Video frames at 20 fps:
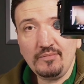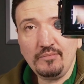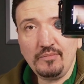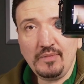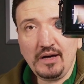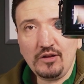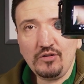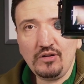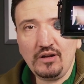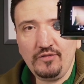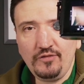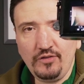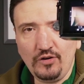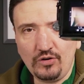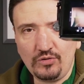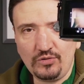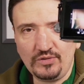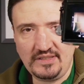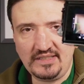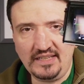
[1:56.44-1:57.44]
manual
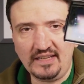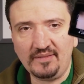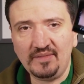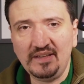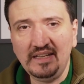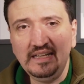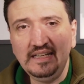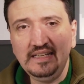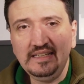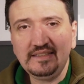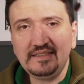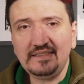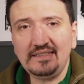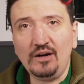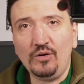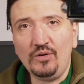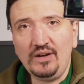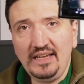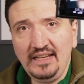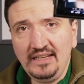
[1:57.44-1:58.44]
focusing.
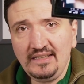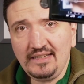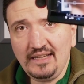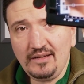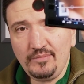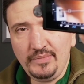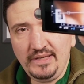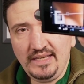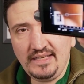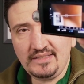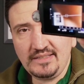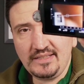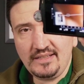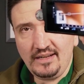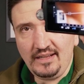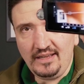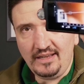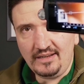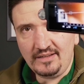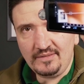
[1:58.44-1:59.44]
So in the big
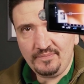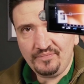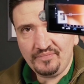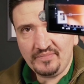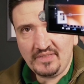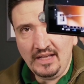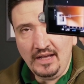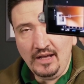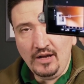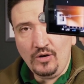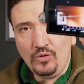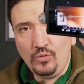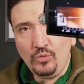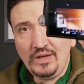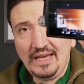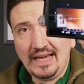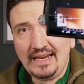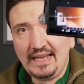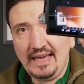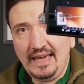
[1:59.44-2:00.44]
screen,
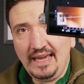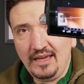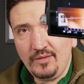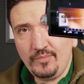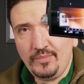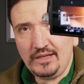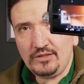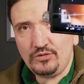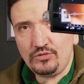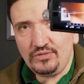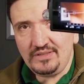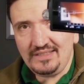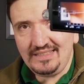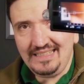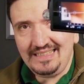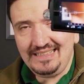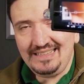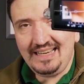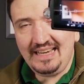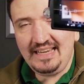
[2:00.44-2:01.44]
we are able to
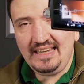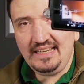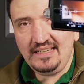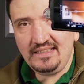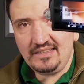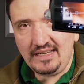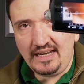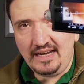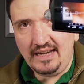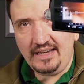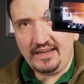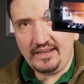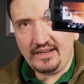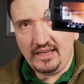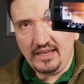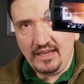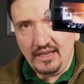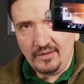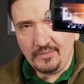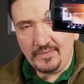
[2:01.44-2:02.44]
see the entire
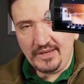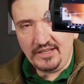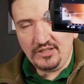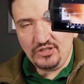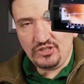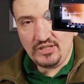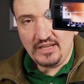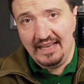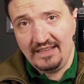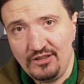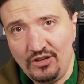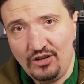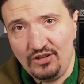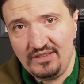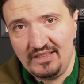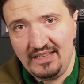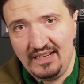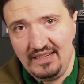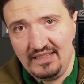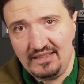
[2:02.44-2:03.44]
image and
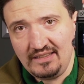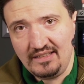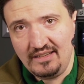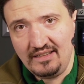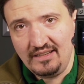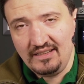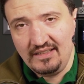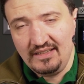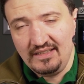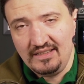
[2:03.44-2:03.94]
on the little